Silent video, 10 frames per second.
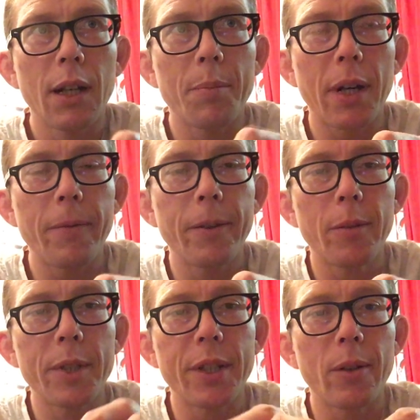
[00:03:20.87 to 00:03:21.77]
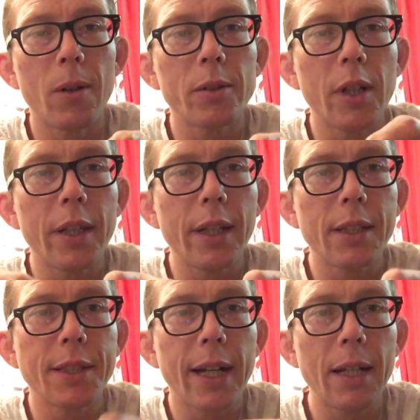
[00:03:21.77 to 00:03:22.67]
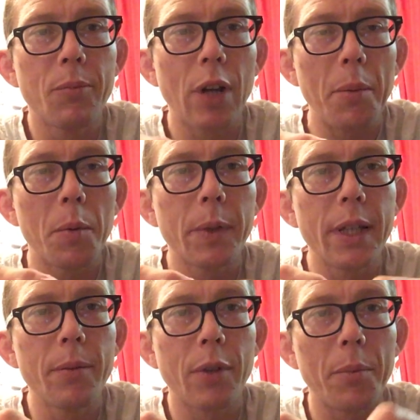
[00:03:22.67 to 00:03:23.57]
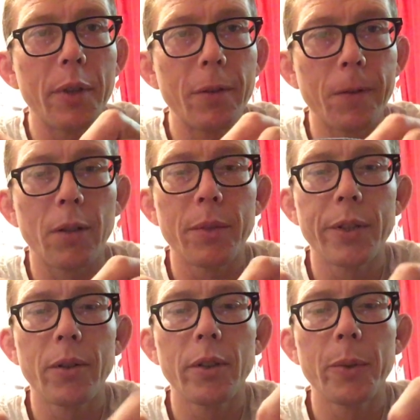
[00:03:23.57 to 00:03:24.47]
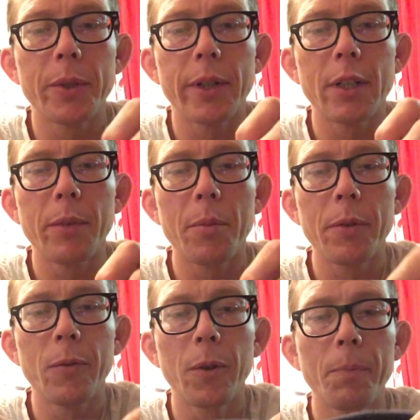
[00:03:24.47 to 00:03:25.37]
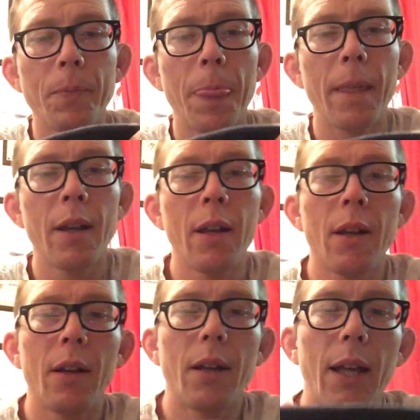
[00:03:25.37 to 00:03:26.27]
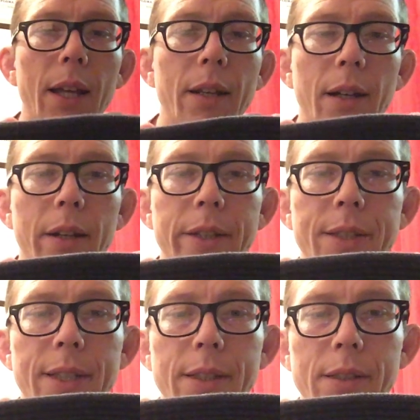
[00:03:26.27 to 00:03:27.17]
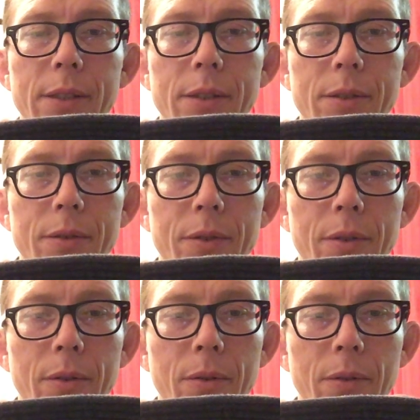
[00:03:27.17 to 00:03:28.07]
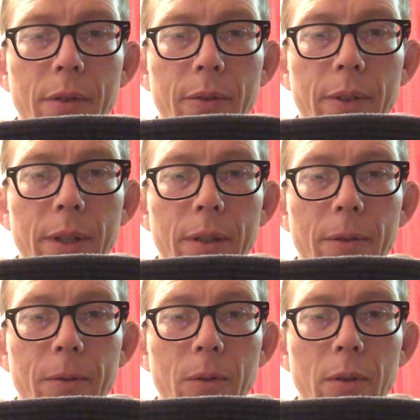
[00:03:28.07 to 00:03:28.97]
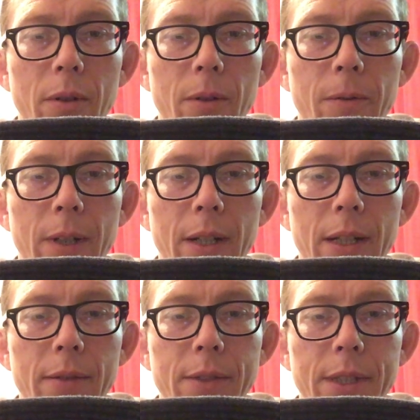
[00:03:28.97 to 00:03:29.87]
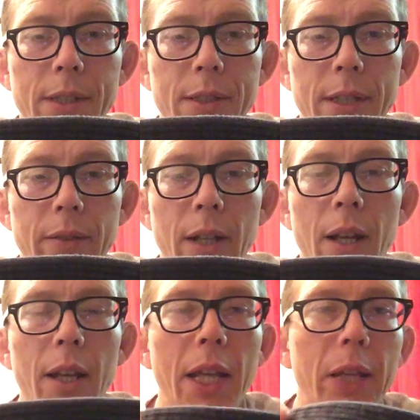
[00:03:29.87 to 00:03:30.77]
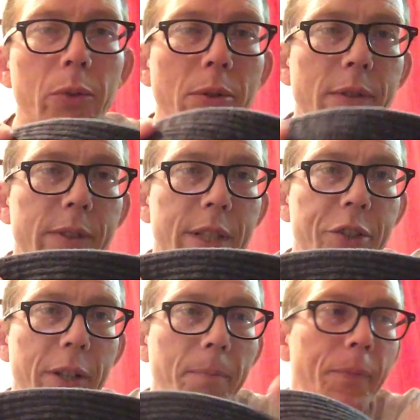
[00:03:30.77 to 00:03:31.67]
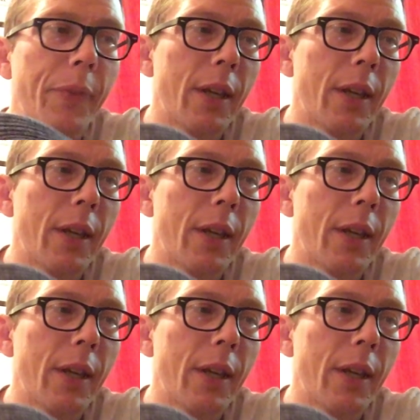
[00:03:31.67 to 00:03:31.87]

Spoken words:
a puffier material on the inside, probably the felt material that we talked about before. And this is 2, 3, 4, 5, 6, 7, 8 rows of stitching,